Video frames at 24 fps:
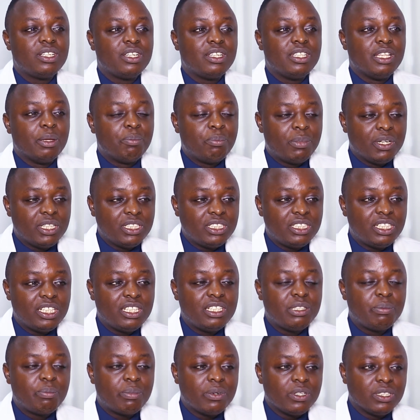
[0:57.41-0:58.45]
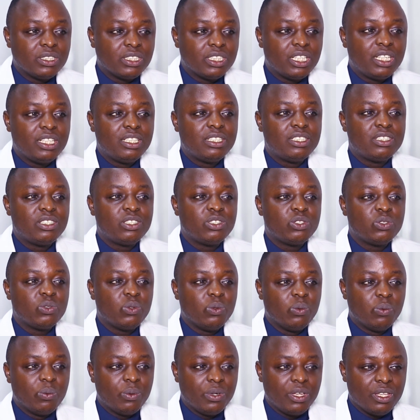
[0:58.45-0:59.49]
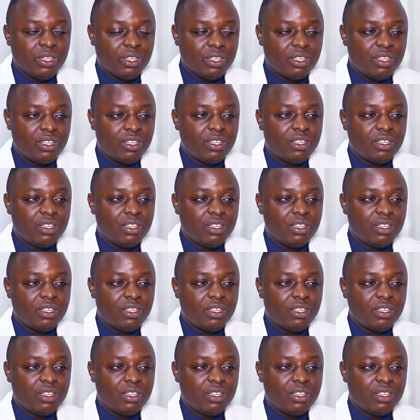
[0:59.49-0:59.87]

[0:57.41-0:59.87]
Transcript: the patient presents with.